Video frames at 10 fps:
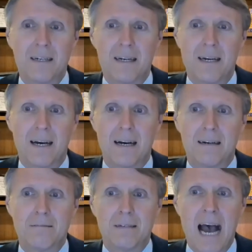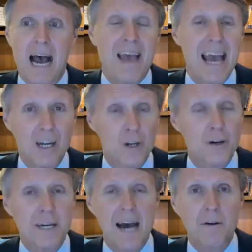Uh, I've had to
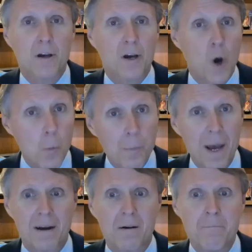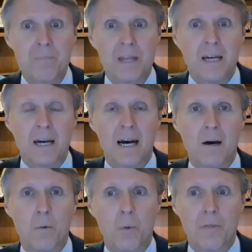learn how to cope better
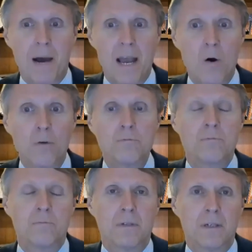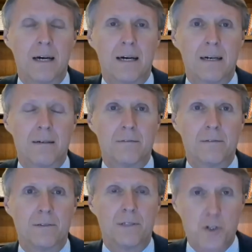uh, with my own uh,
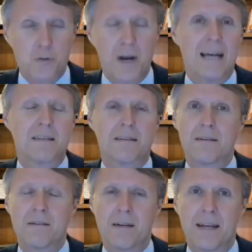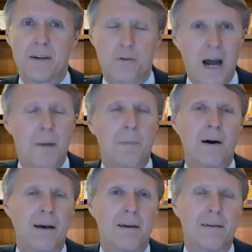distress and, and,
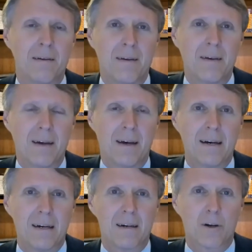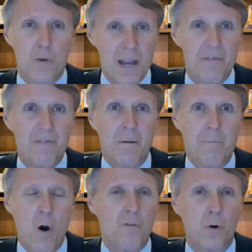trauma and uh, grief
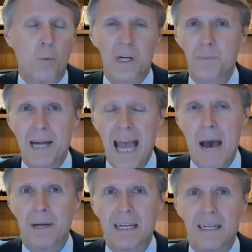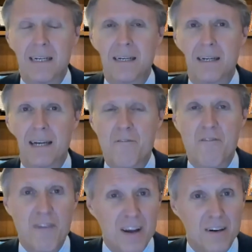over what's been happening and, and,
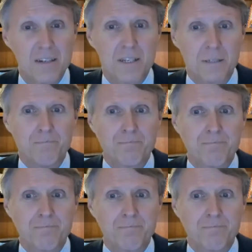fears.